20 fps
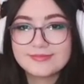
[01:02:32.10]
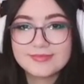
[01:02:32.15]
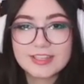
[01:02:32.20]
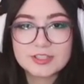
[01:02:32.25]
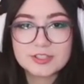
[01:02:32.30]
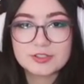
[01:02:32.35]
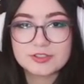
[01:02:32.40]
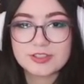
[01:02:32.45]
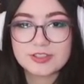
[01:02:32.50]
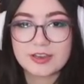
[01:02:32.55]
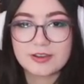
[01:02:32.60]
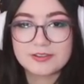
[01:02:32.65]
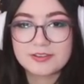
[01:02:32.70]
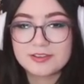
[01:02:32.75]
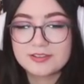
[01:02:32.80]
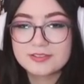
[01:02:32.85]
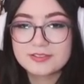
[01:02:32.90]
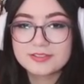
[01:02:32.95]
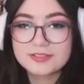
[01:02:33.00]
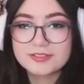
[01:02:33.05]
That's just how it
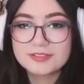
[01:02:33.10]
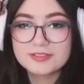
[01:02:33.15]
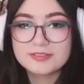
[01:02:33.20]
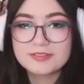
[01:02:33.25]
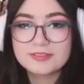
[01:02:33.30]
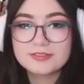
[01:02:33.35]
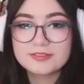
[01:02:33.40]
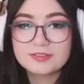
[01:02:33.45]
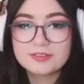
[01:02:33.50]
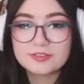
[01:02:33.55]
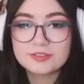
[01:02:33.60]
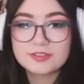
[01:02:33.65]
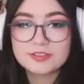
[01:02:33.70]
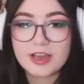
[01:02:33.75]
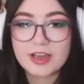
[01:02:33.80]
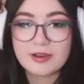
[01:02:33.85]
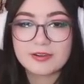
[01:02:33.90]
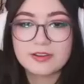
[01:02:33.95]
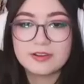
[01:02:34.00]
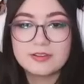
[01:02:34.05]
goes. It's just
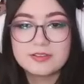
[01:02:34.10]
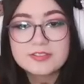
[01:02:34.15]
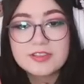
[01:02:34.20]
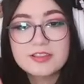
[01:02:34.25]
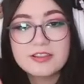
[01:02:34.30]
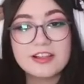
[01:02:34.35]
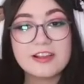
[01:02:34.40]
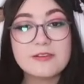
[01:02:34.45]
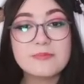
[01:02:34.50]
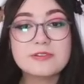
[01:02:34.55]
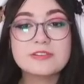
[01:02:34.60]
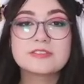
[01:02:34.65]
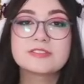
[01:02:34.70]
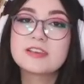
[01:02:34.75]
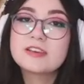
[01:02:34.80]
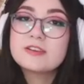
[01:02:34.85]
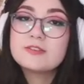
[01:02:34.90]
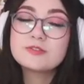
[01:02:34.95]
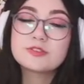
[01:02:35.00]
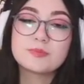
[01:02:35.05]
how it goes. Glamorous,
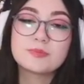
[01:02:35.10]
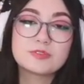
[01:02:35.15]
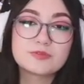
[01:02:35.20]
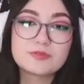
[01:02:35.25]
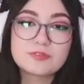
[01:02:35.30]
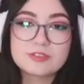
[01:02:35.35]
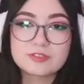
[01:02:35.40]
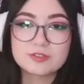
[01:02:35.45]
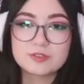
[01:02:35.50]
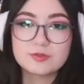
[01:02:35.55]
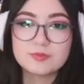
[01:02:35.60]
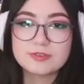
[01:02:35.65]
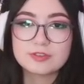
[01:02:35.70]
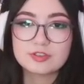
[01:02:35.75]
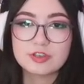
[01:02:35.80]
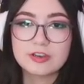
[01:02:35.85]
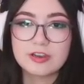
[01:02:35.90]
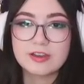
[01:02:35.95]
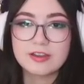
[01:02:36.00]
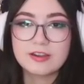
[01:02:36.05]
thank you so much for the super
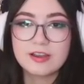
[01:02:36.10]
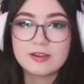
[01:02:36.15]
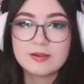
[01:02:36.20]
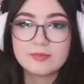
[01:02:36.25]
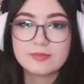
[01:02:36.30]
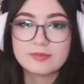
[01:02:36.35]
chat. I